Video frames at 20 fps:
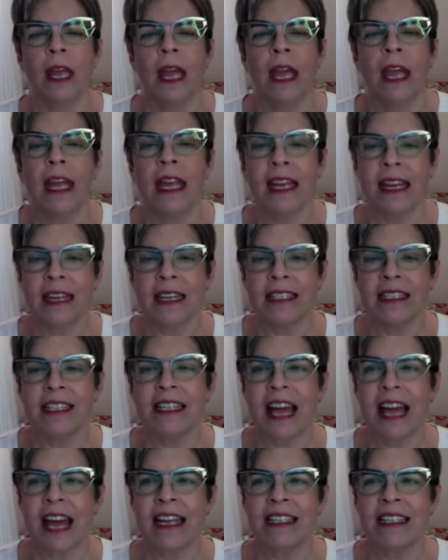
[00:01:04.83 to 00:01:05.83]
is
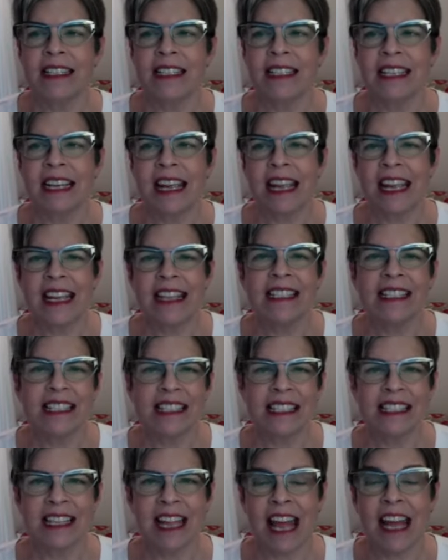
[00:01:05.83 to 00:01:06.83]
that
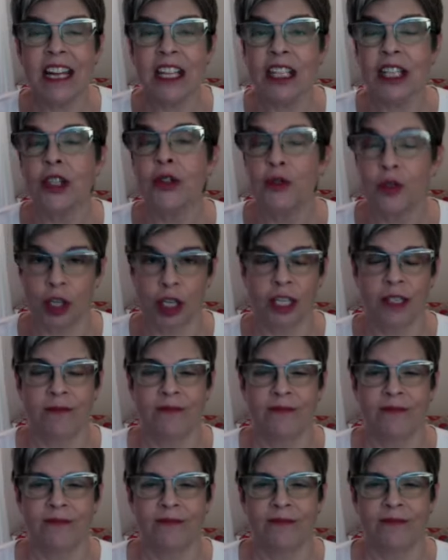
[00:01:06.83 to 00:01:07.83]
it's an illusion.
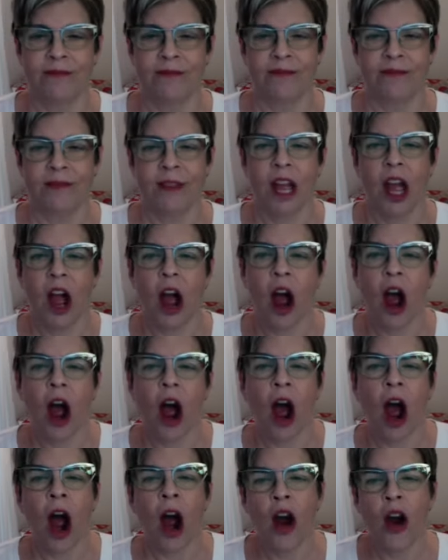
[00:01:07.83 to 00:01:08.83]

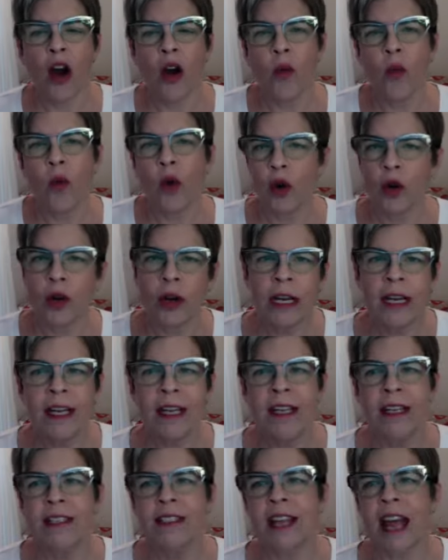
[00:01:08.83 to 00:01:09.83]
Our
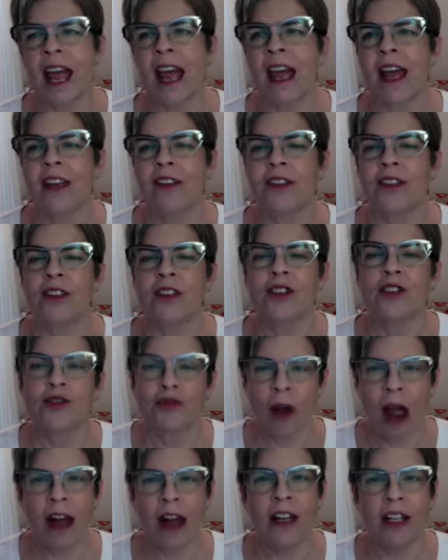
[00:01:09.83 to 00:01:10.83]
worries and
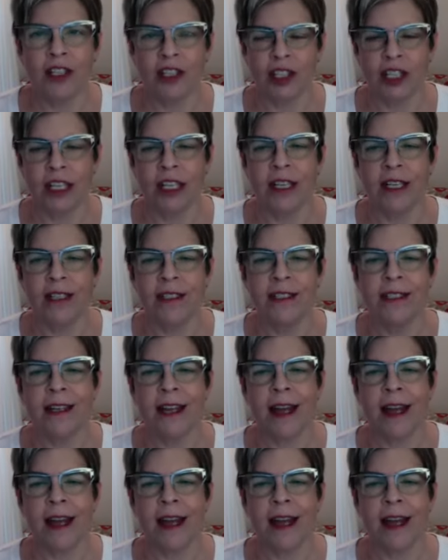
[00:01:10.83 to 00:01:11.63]
strategies